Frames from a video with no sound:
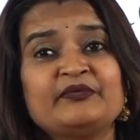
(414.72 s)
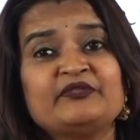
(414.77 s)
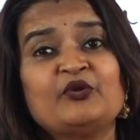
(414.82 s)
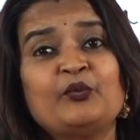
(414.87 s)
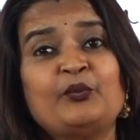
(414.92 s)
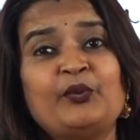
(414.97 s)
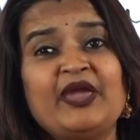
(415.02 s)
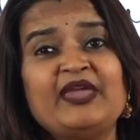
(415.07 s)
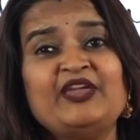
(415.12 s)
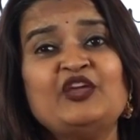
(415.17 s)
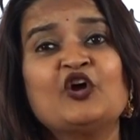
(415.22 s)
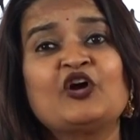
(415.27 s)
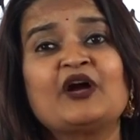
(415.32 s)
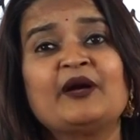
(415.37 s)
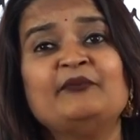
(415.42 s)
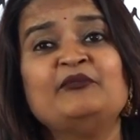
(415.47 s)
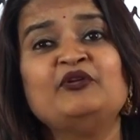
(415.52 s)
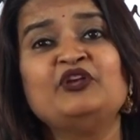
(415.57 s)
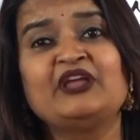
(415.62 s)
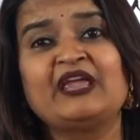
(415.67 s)
the way you are
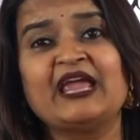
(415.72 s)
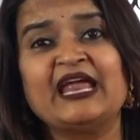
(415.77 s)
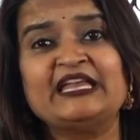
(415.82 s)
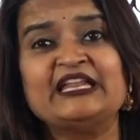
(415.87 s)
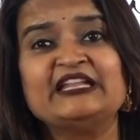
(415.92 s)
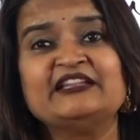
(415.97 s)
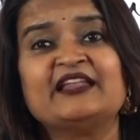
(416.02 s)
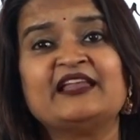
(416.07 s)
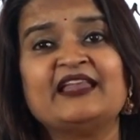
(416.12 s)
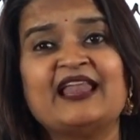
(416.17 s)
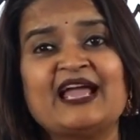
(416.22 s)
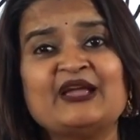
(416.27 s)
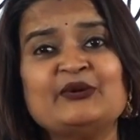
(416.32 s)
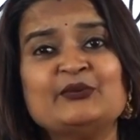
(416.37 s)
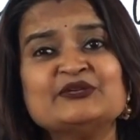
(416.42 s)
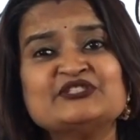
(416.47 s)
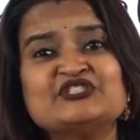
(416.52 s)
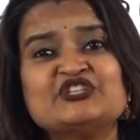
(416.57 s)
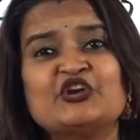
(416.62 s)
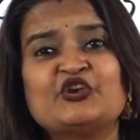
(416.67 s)
communicating, the
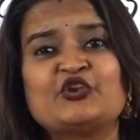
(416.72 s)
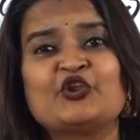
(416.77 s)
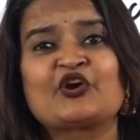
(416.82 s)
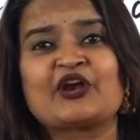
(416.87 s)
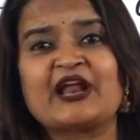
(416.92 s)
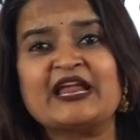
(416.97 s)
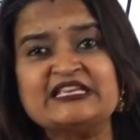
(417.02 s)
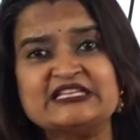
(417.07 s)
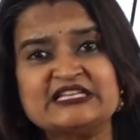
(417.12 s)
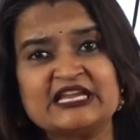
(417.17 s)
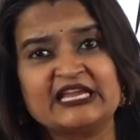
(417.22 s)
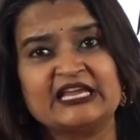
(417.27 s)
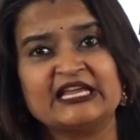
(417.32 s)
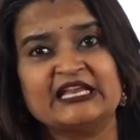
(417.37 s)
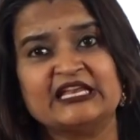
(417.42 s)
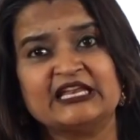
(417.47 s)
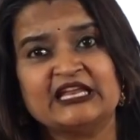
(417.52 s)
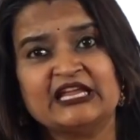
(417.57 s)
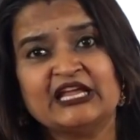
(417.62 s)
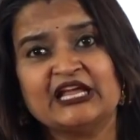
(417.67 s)
language that you are writing
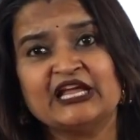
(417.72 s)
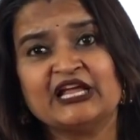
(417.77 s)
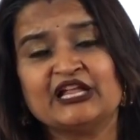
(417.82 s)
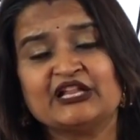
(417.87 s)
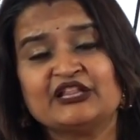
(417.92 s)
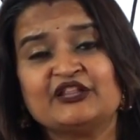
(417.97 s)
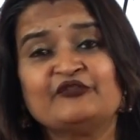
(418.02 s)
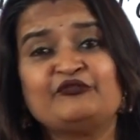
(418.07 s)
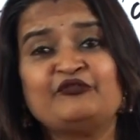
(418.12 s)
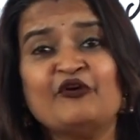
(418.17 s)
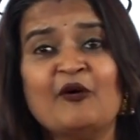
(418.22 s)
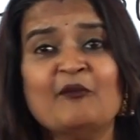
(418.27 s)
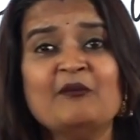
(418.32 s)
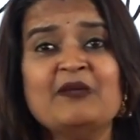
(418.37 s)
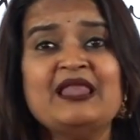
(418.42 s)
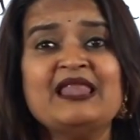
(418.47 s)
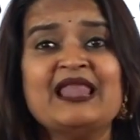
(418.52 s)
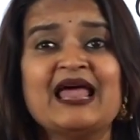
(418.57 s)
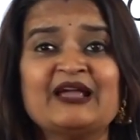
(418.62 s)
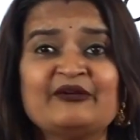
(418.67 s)
in, the
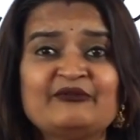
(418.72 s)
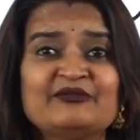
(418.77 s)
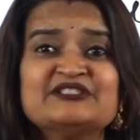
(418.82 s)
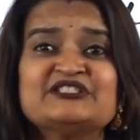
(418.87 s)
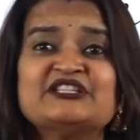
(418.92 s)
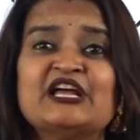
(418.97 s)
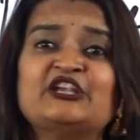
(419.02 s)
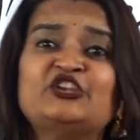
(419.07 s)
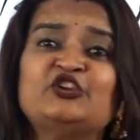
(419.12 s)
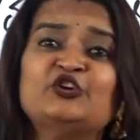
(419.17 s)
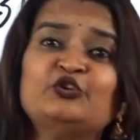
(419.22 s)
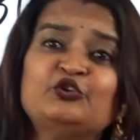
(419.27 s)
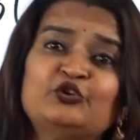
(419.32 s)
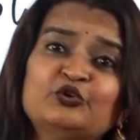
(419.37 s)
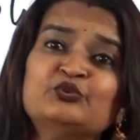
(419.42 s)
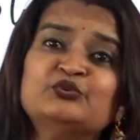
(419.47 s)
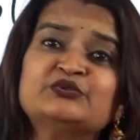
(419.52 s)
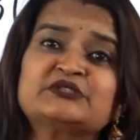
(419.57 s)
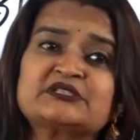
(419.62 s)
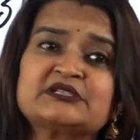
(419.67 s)
formal language that you
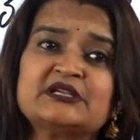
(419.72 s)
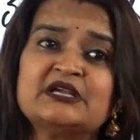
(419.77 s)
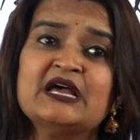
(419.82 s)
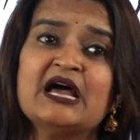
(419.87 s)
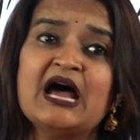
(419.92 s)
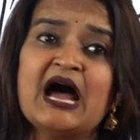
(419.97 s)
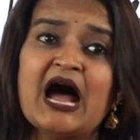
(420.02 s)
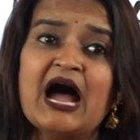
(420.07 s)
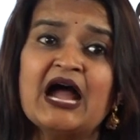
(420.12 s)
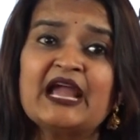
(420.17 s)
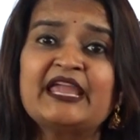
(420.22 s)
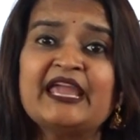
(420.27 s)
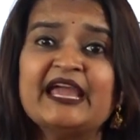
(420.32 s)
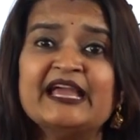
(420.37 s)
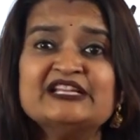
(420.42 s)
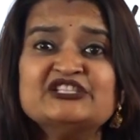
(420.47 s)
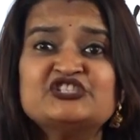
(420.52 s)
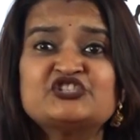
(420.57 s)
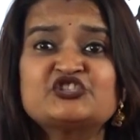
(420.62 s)
use, again